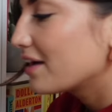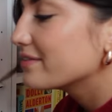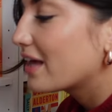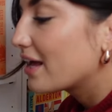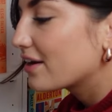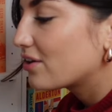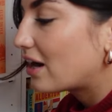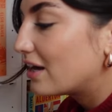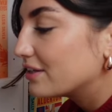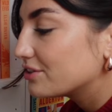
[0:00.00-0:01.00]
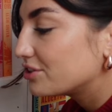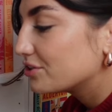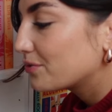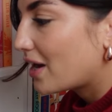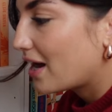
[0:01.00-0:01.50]
And then I
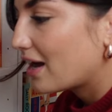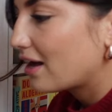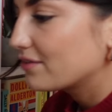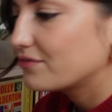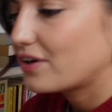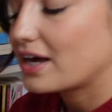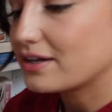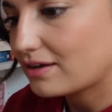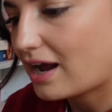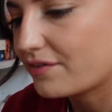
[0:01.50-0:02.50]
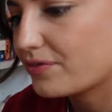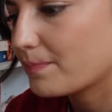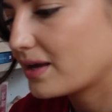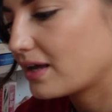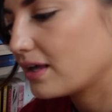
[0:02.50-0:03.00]
have
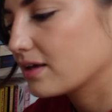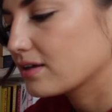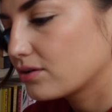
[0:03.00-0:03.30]
my